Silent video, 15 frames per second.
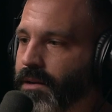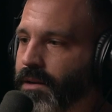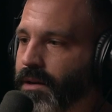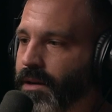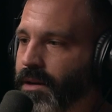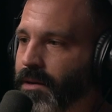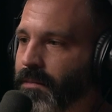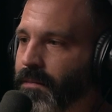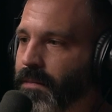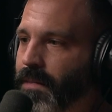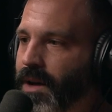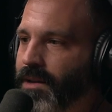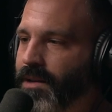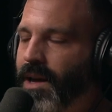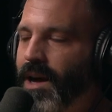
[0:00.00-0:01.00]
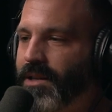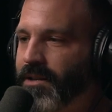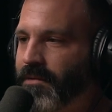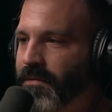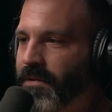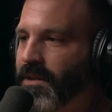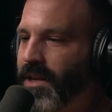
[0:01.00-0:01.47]
um, yeah, I
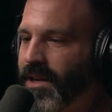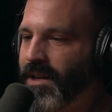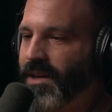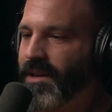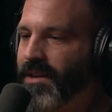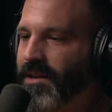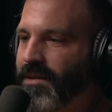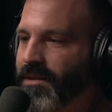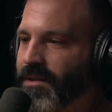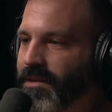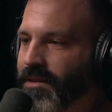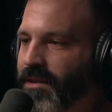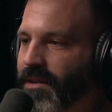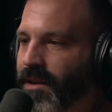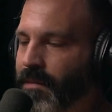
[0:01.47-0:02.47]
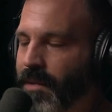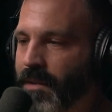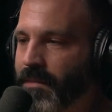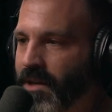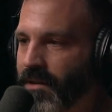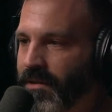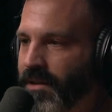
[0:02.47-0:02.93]
just feel like I mean
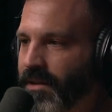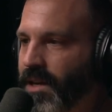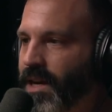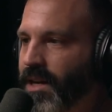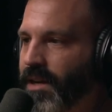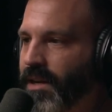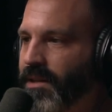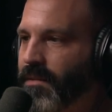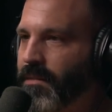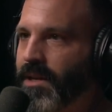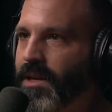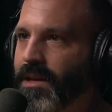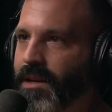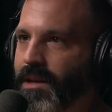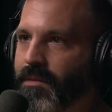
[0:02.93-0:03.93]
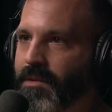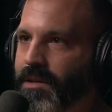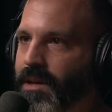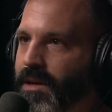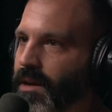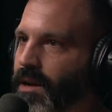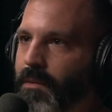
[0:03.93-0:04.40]
I'm guilty of that. Like in the beginning, it was
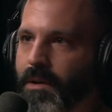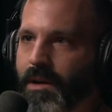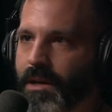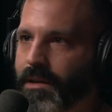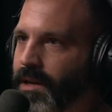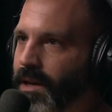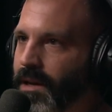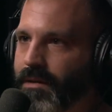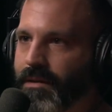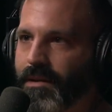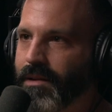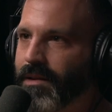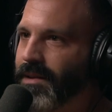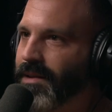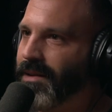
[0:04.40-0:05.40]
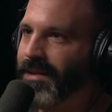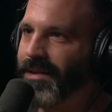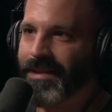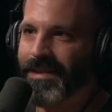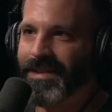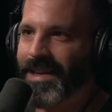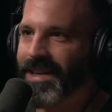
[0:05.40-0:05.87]
like oh, I want to get that
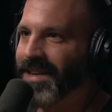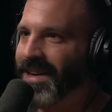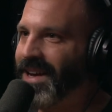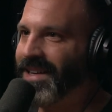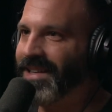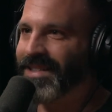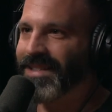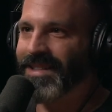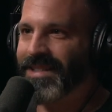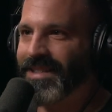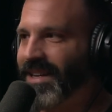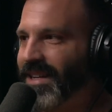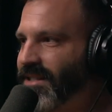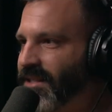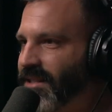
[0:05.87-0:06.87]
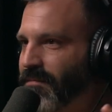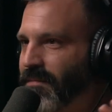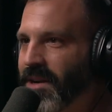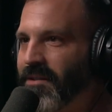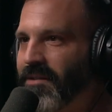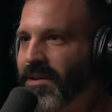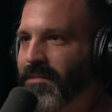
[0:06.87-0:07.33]
that nice, just mm-hmm. like
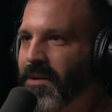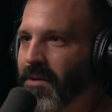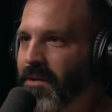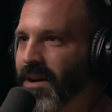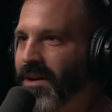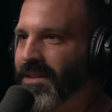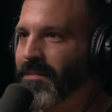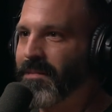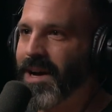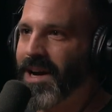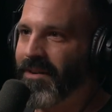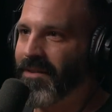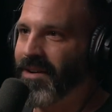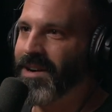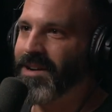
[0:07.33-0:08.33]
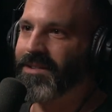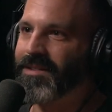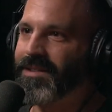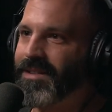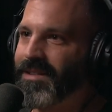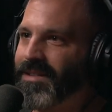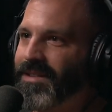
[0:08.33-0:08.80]
smeary bokeh in the
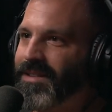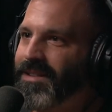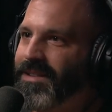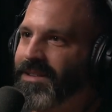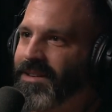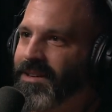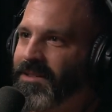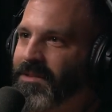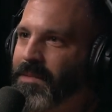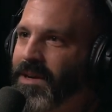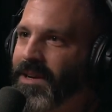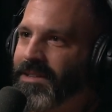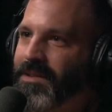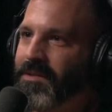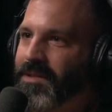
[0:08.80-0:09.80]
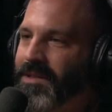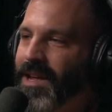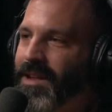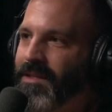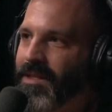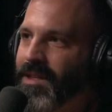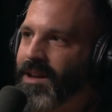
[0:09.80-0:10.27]
background, and you know, it's because it was
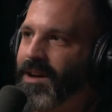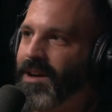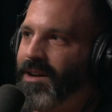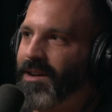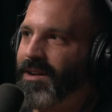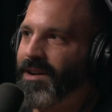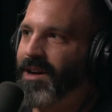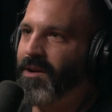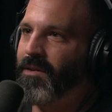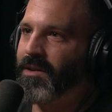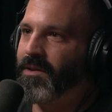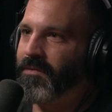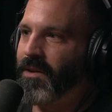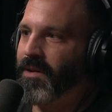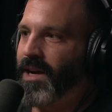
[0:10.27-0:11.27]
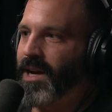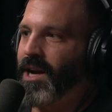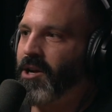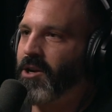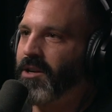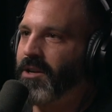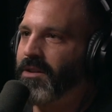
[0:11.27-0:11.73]
that thing I I always felt like I
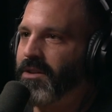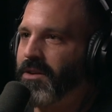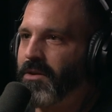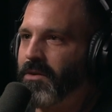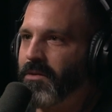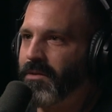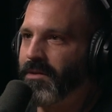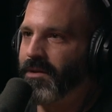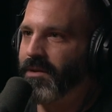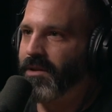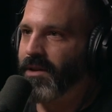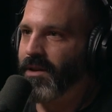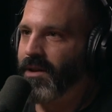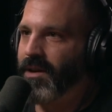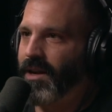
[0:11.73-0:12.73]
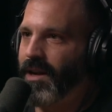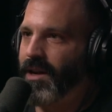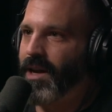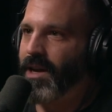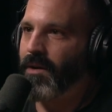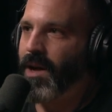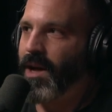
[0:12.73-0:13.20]
couldn't do. You right. Know, like
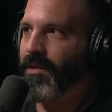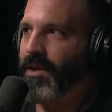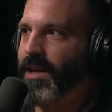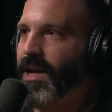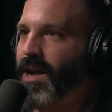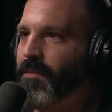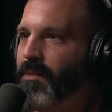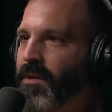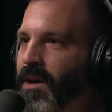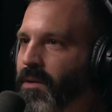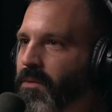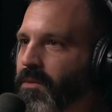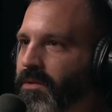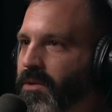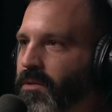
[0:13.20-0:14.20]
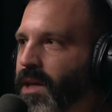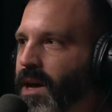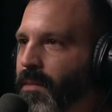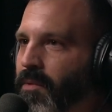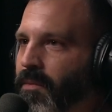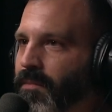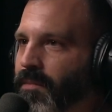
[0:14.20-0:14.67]
I don't have a camera that will do
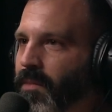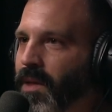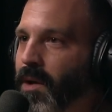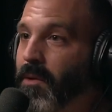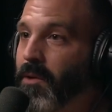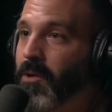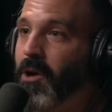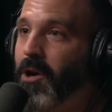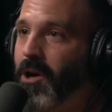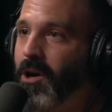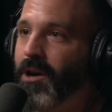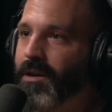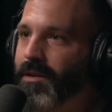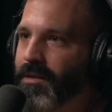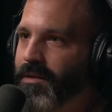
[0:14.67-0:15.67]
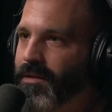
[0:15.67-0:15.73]
that, that will look good